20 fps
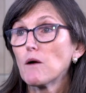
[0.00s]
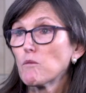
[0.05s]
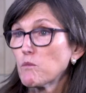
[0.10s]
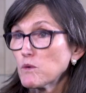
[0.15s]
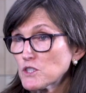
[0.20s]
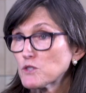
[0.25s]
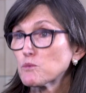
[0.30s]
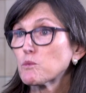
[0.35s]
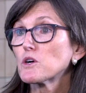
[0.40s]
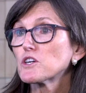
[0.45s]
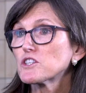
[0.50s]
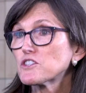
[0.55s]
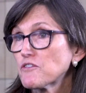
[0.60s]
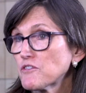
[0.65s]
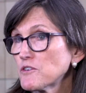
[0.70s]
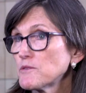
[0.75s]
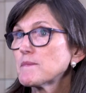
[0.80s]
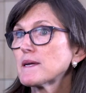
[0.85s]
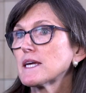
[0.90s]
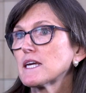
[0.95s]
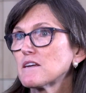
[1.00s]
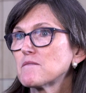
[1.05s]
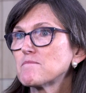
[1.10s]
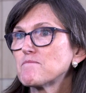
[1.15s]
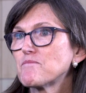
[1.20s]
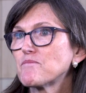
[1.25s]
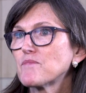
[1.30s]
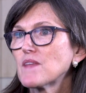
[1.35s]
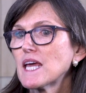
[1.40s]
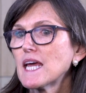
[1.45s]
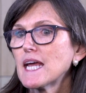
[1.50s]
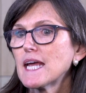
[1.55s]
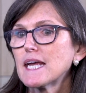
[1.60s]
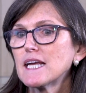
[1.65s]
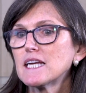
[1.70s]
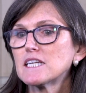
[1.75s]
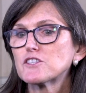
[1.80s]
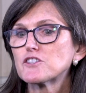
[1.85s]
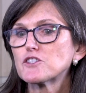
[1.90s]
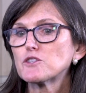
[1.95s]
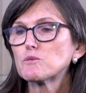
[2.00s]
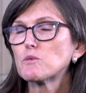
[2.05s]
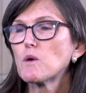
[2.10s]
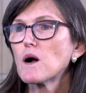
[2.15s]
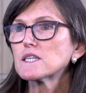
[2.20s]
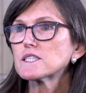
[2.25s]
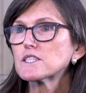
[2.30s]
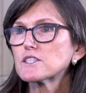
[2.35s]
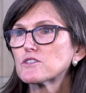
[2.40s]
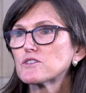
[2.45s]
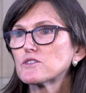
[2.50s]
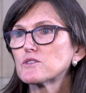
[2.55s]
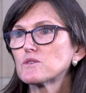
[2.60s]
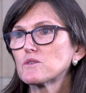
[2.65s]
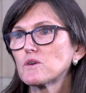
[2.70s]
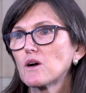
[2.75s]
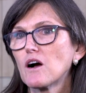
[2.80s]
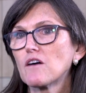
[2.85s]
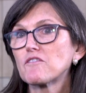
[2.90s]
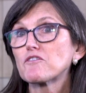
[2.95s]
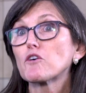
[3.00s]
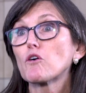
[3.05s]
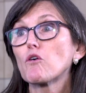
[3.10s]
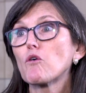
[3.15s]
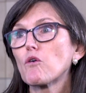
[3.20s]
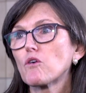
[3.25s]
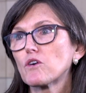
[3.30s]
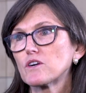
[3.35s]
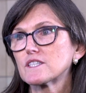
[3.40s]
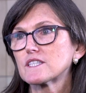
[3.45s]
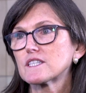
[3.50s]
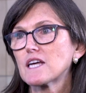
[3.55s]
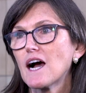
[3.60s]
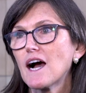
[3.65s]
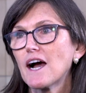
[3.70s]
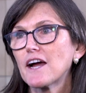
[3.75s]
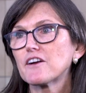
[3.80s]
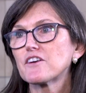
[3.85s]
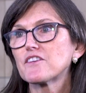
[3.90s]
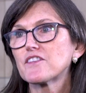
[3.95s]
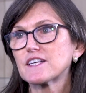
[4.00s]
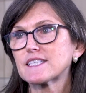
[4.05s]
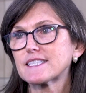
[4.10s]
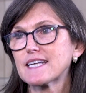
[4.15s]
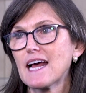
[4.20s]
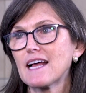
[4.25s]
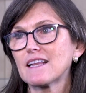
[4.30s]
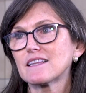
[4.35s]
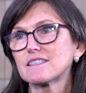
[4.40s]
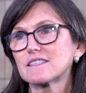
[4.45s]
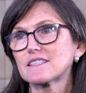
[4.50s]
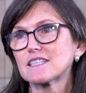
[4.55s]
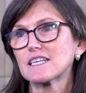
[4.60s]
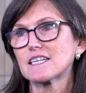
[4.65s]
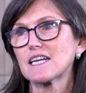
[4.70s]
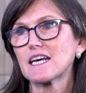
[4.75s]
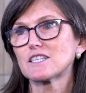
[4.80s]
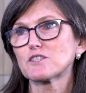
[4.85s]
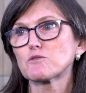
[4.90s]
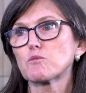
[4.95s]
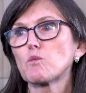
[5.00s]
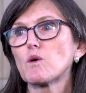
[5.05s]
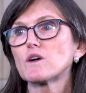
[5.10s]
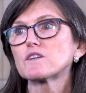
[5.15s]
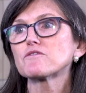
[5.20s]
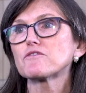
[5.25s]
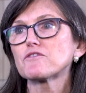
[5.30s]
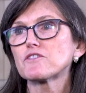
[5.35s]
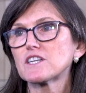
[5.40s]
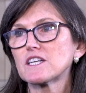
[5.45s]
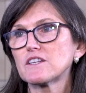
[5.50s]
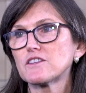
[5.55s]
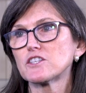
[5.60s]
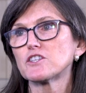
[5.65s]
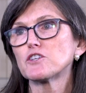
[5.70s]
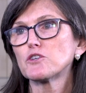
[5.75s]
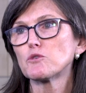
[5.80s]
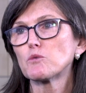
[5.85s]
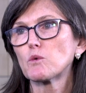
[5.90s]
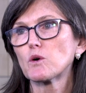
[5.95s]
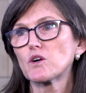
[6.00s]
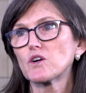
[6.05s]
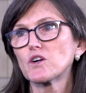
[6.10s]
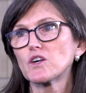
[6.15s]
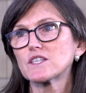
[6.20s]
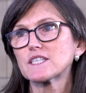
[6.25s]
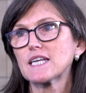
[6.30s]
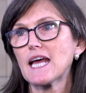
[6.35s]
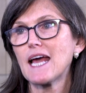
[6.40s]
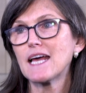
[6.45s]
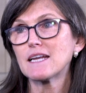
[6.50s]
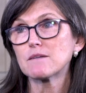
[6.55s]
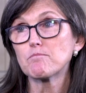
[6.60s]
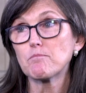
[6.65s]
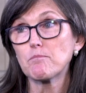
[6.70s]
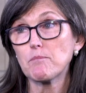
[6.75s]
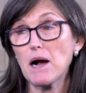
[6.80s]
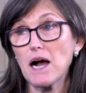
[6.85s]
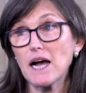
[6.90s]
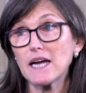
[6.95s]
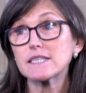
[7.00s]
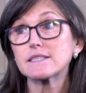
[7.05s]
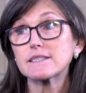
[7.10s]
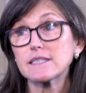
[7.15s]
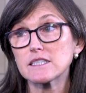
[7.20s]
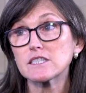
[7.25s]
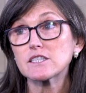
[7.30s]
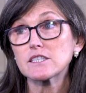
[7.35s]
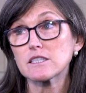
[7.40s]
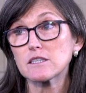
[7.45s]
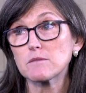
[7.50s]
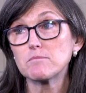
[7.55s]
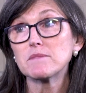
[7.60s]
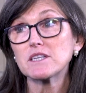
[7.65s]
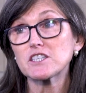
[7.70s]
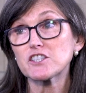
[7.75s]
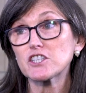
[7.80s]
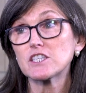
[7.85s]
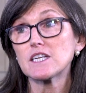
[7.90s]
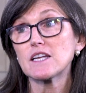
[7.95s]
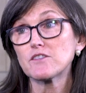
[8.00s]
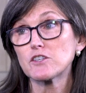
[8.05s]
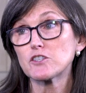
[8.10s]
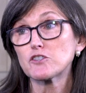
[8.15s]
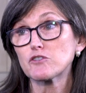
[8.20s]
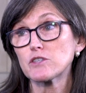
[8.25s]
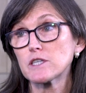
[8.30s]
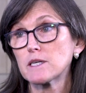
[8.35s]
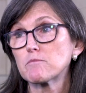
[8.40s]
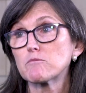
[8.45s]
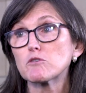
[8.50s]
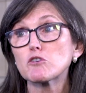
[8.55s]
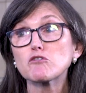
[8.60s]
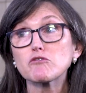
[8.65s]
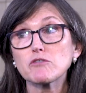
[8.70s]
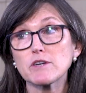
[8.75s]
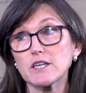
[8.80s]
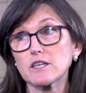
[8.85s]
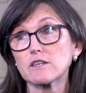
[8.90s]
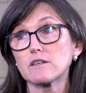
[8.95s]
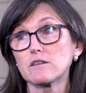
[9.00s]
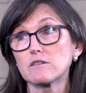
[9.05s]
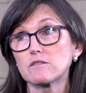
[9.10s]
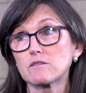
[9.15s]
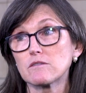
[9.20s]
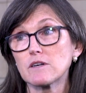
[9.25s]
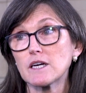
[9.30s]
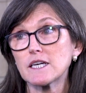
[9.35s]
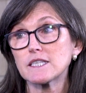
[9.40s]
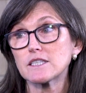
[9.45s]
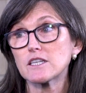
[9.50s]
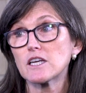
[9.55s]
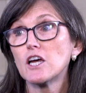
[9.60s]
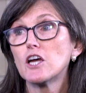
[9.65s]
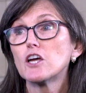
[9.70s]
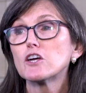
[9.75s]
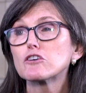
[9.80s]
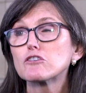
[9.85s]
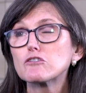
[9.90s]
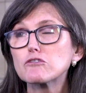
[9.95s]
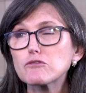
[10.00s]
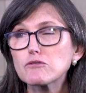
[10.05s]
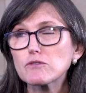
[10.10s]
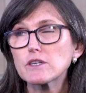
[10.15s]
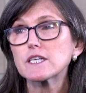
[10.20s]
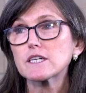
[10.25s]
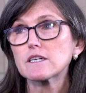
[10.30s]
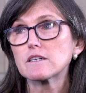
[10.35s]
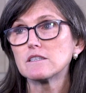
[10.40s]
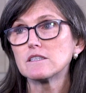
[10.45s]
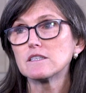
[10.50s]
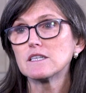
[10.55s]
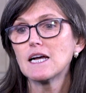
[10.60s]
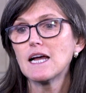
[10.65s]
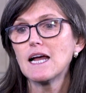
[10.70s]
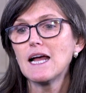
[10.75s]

What's worked for me is you want to, of course, hire the talent that has one foot in the new world and buys into the mission and the dream. Critical, right? Critical.